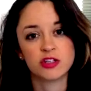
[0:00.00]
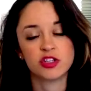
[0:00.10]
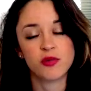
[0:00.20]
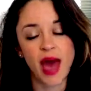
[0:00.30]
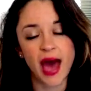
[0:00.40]

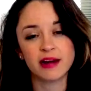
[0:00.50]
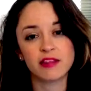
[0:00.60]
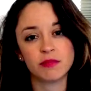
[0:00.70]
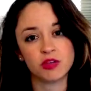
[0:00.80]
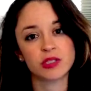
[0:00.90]
to add
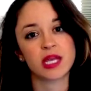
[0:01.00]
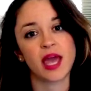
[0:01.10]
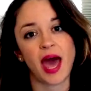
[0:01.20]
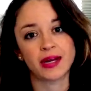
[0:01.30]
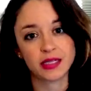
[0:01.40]
the
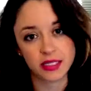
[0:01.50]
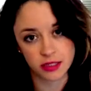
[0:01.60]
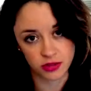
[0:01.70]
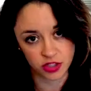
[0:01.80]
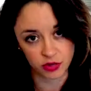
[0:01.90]
music and
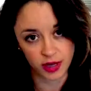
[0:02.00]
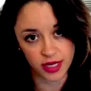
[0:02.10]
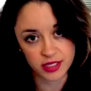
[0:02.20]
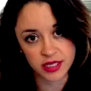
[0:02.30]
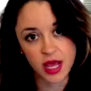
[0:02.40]
listen to
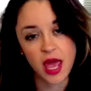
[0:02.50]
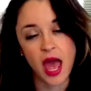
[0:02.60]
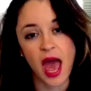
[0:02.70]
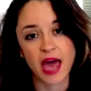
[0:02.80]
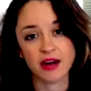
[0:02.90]
it
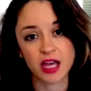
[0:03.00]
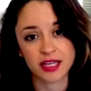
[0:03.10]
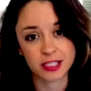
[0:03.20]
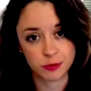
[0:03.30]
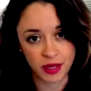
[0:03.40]
and
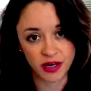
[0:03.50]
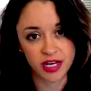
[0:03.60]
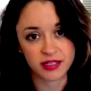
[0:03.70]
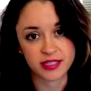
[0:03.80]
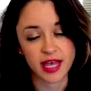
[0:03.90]

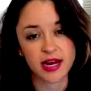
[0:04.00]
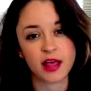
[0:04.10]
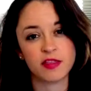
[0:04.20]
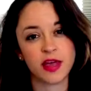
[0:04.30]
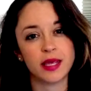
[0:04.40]
experience it
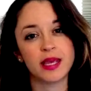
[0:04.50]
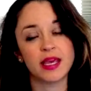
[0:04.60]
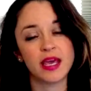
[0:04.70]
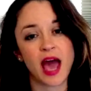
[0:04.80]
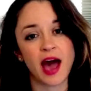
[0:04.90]
that
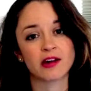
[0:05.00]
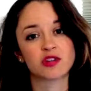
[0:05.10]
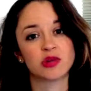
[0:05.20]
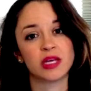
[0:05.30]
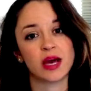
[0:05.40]
he
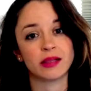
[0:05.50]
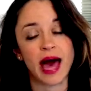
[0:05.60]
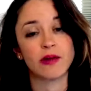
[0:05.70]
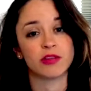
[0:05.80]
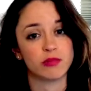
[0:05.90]
actually
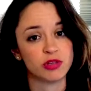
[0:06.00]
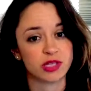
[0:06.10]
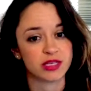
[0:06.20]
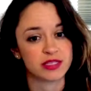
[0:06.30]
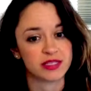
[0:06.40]
allowed the
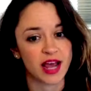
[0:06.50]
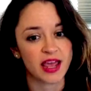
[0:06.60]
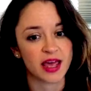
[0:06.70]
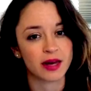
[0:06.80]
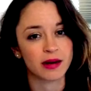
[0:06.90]
music to
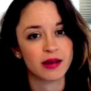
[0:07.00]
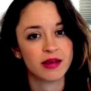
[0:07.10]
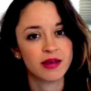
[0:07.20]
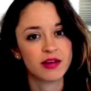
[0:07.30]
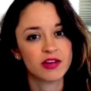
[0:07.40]
stay in.
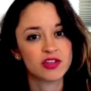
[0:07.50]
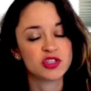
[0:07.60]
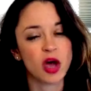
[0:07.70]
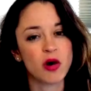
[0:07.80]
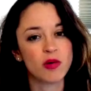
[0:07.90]

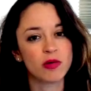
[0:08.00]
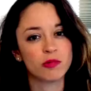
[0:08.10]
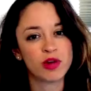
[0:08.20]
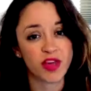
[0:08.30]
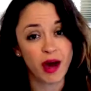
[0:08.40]
So,
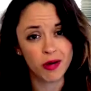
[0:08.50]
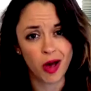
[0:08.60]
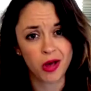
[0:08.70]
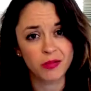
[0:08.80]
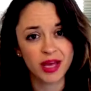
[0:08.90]
without
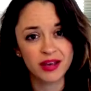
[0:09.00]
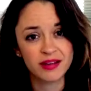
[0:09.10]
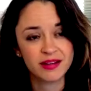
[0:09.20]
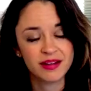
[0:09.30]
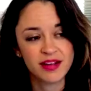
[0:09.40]

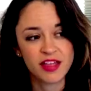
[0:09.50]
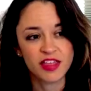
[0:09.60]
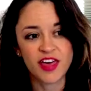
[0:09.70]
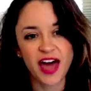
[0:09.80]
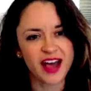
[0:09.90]
Alma,
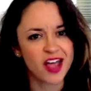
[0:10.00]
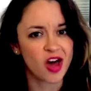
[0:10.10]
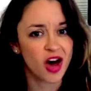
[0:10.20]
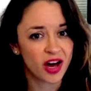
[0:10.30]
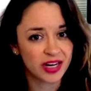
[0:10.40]
that
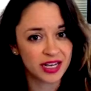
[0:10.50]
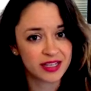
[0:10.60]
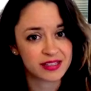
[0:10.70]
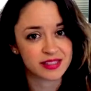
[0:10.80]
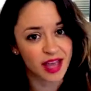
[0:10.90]

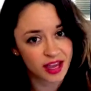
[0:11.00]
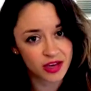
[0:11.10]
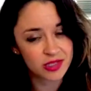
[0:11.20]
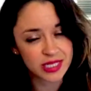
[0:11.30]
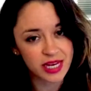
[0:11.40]
iconic
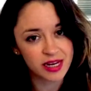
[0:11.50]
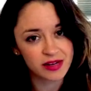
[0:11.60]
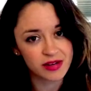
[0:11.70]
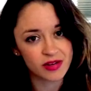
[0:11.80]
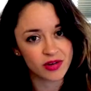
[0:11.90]
Psycho
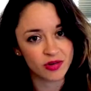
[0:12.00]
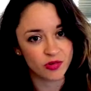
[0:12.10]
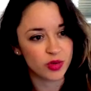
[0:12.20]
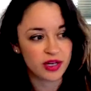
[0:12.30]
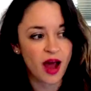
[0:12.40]
scene
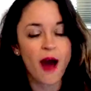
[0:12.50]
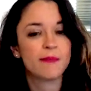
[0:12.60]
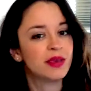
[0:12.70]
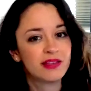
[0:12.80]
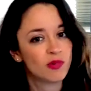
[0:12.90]
would
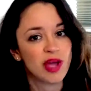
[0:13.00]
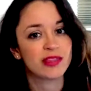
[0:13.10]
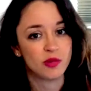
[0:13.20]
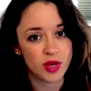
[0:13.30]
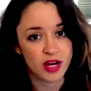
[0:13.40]
not be the way
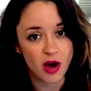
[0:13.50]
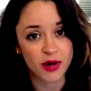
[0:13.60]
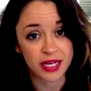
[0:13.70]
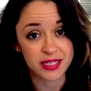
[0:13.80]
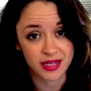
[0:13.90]
that we know
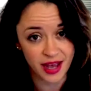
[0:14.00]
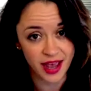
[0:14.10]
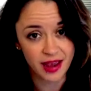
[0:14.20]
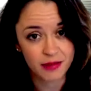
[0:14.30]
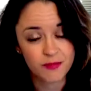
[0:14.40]
it
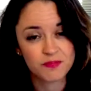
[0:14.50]
today.